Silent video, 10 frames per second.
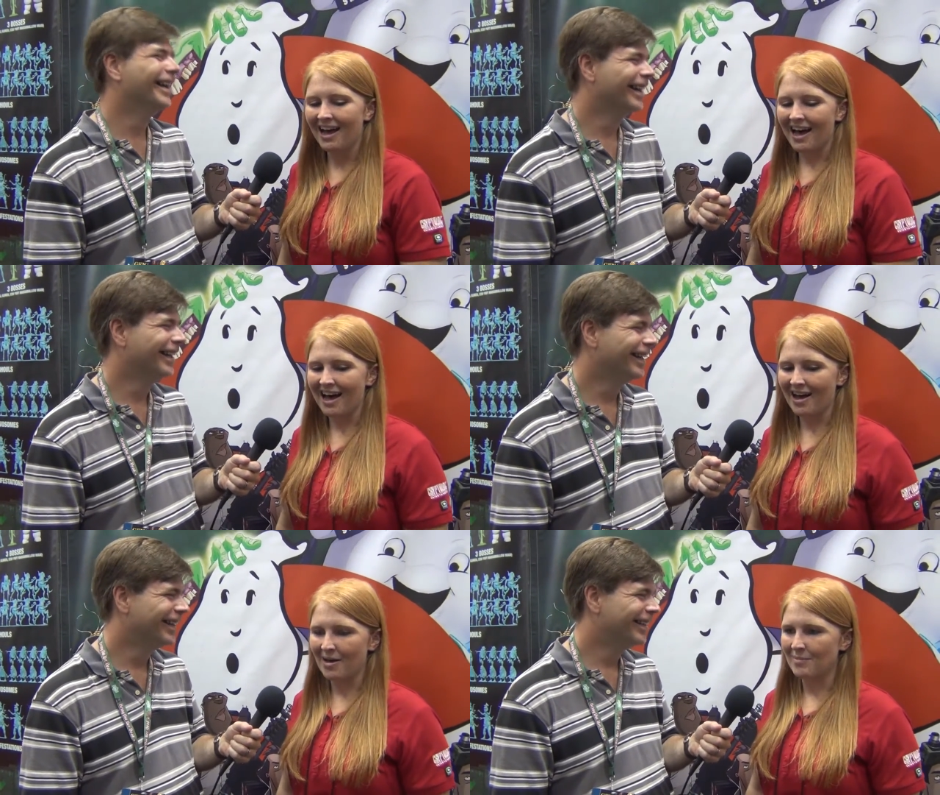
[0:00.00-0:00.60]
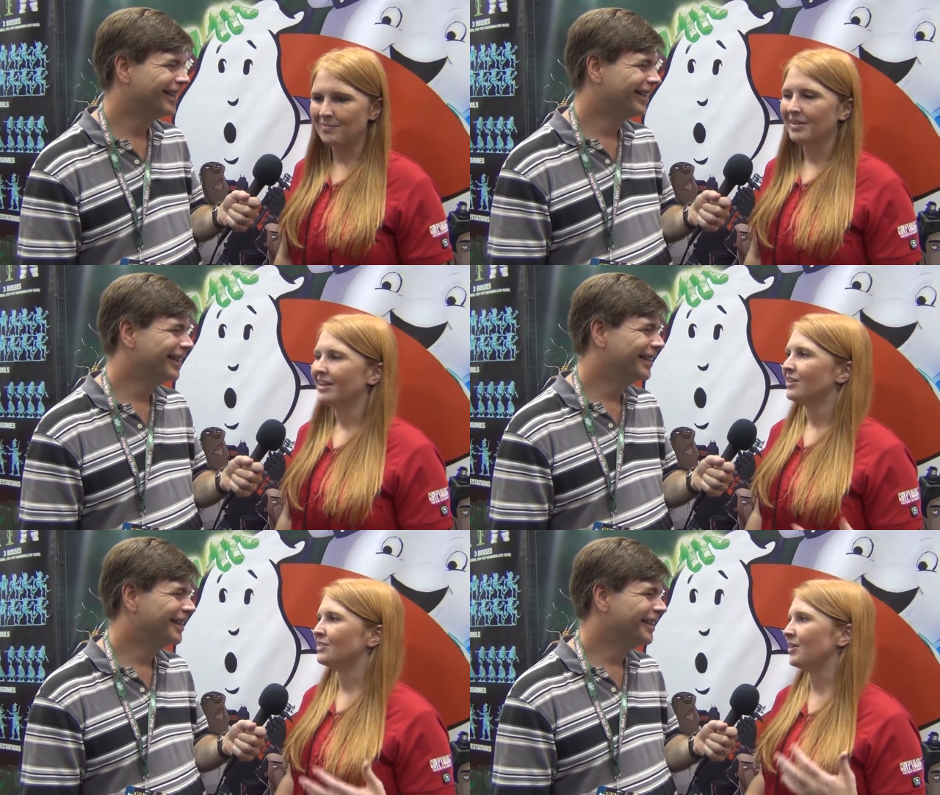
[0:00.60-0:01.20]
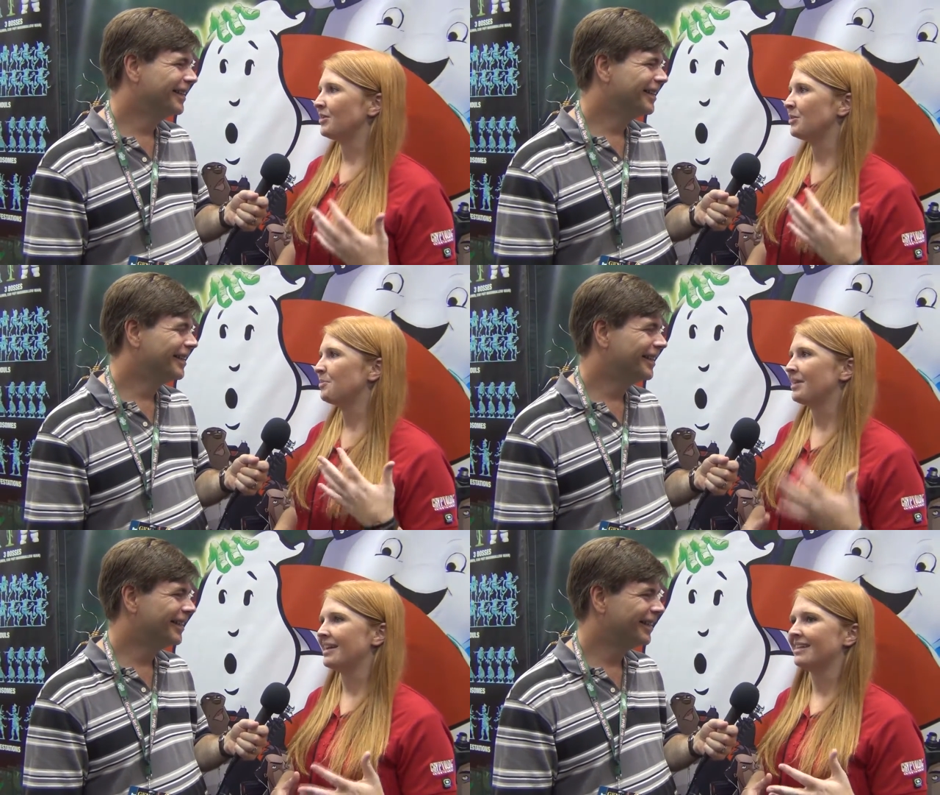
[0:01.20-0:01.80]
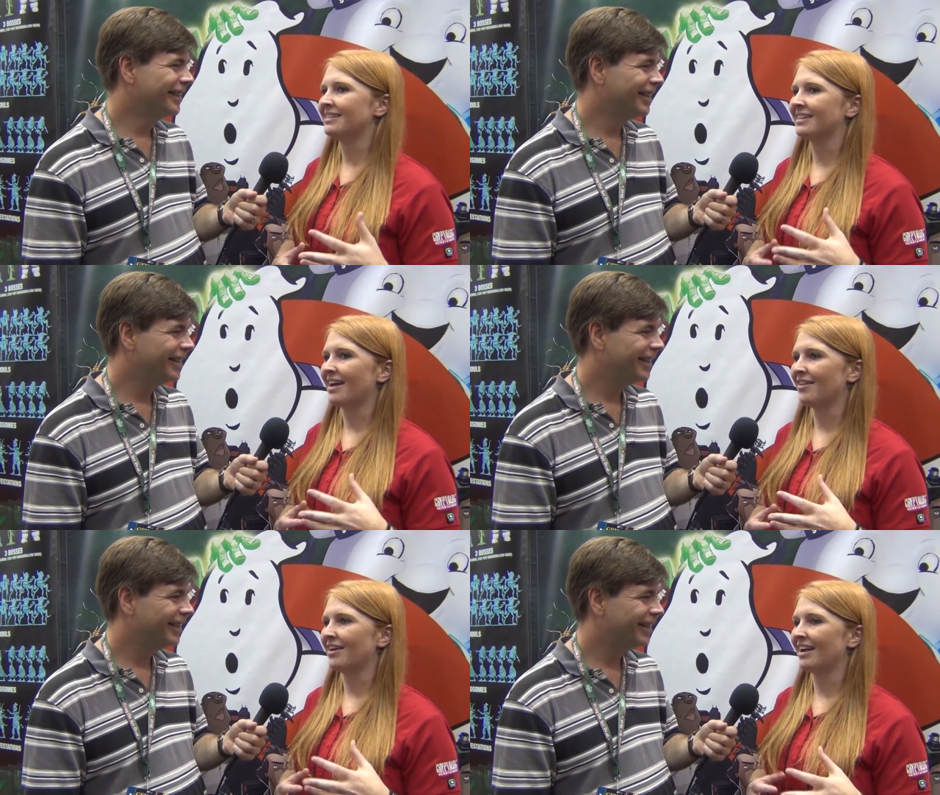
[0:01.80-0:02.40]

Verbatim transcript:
Speaker 1: Um, so you play together.